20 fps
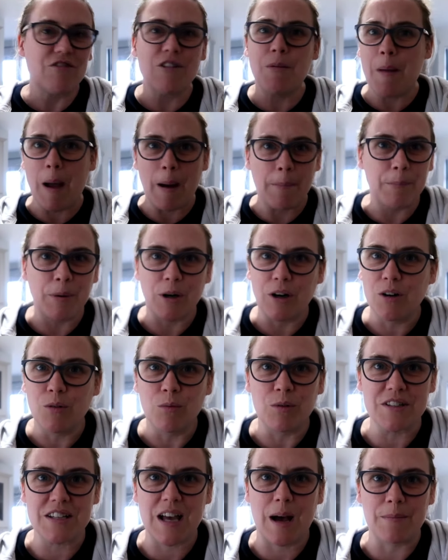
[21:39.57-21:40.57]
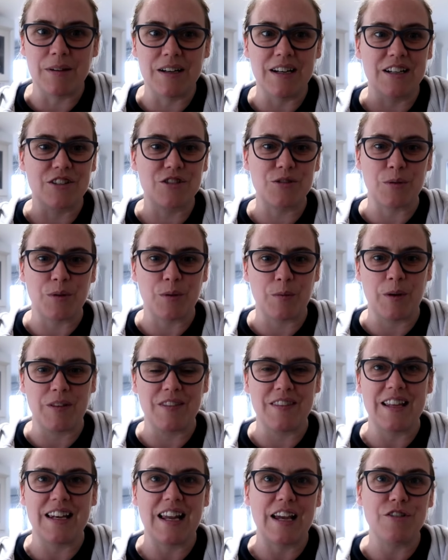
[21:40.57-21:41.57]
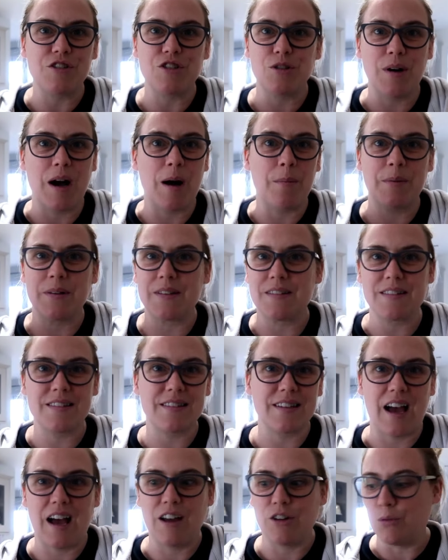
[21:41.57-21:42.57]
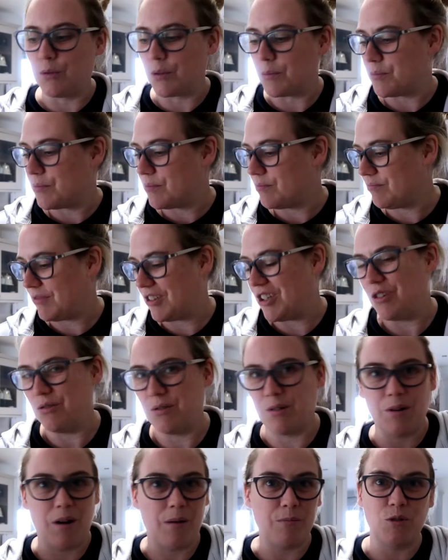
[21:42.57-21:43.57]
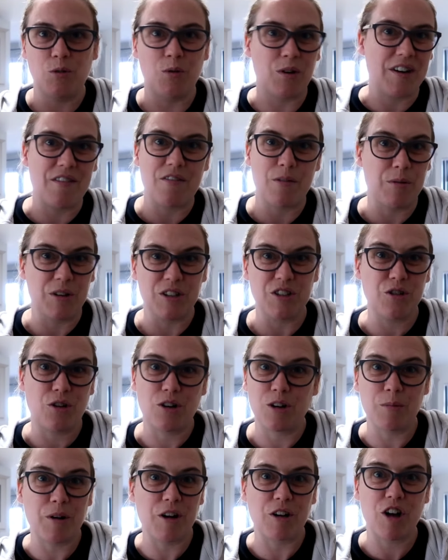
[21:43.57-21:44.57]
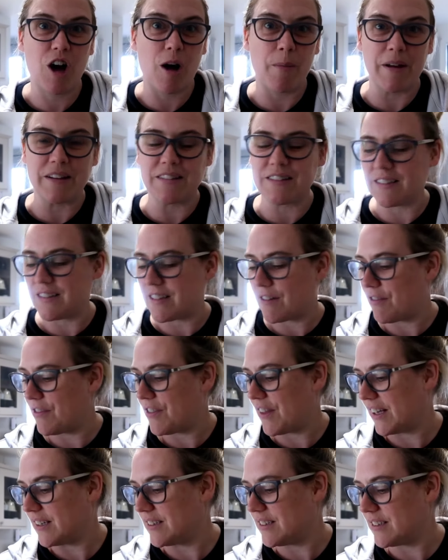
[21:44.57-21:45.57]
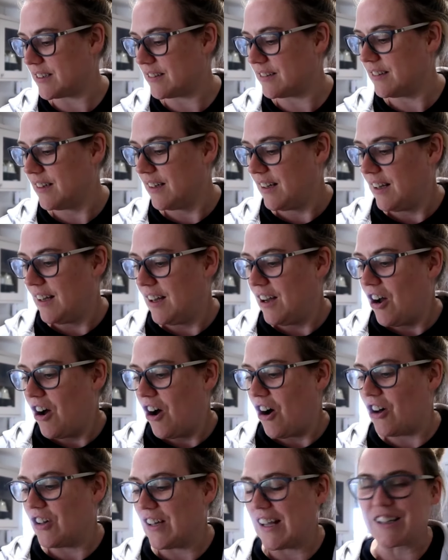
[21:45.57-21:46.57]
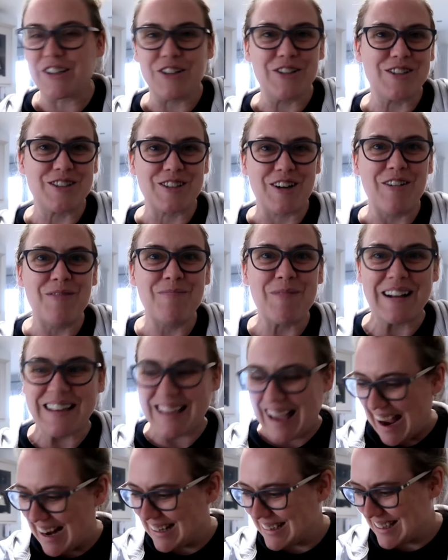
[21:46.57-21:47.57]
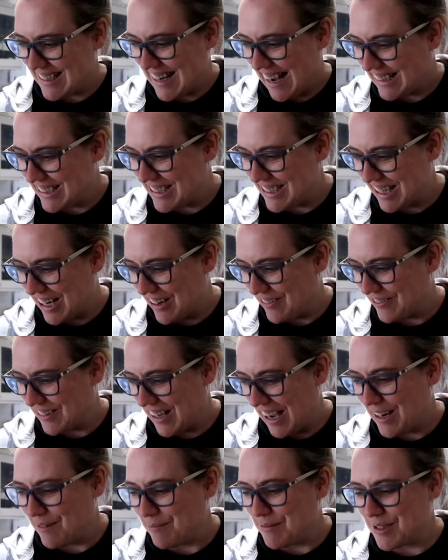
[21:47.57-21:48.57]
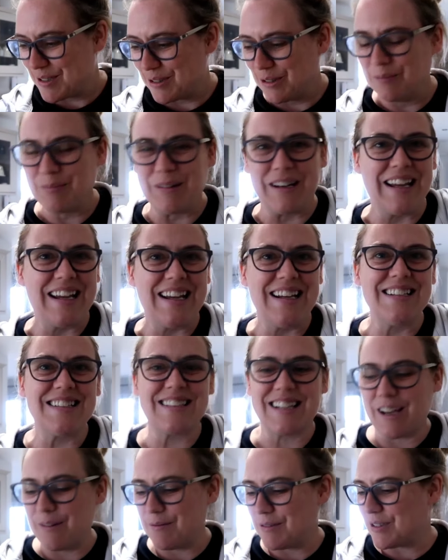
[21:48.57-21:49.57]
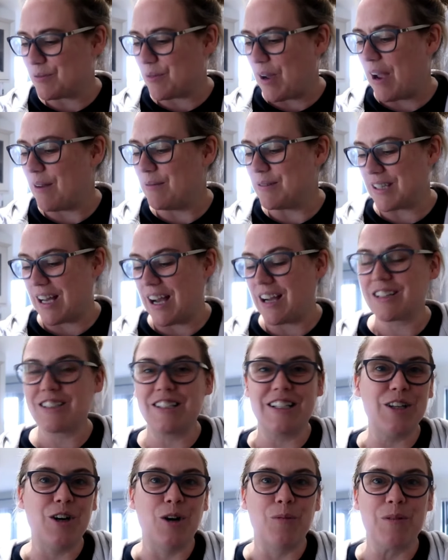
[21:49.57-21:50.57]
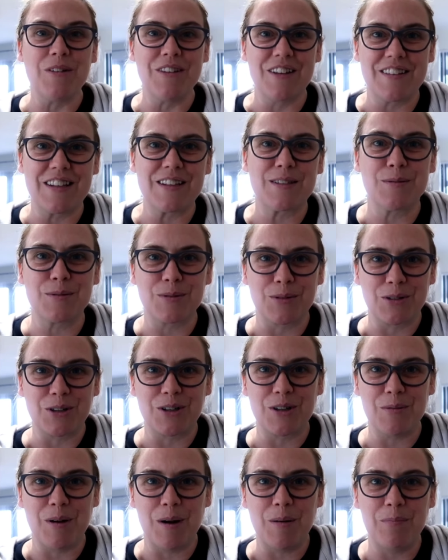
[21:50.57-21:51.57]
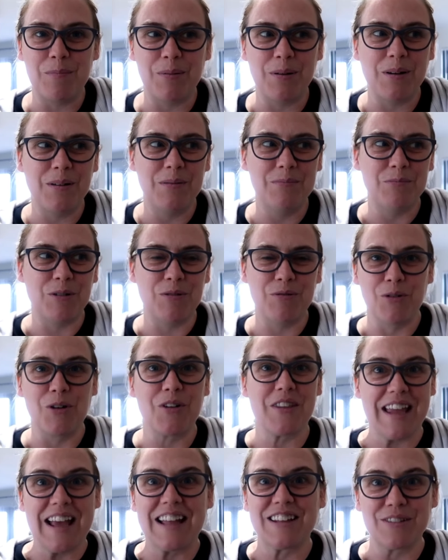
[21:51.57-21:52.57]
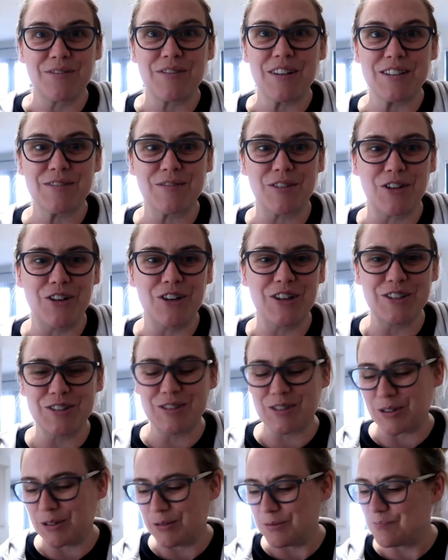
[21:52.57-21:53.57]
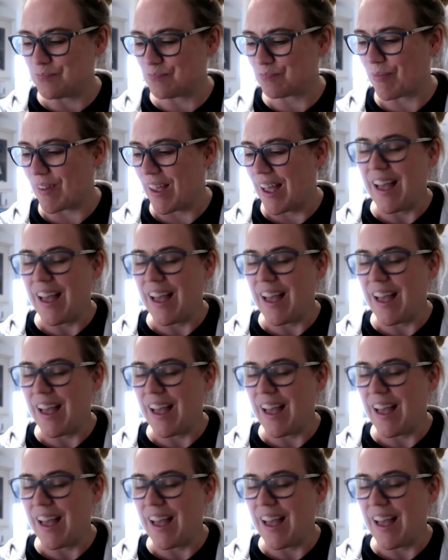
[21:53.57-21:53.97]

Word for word: remember what's happening in it so that when the live show happens, I know, when, you know, I know what everybody's talking about in comment and different things and all that good stuff. But guys, night shift, I am so pleased. I was, I was actually hoping that this was going to come up before the end of this vlog. So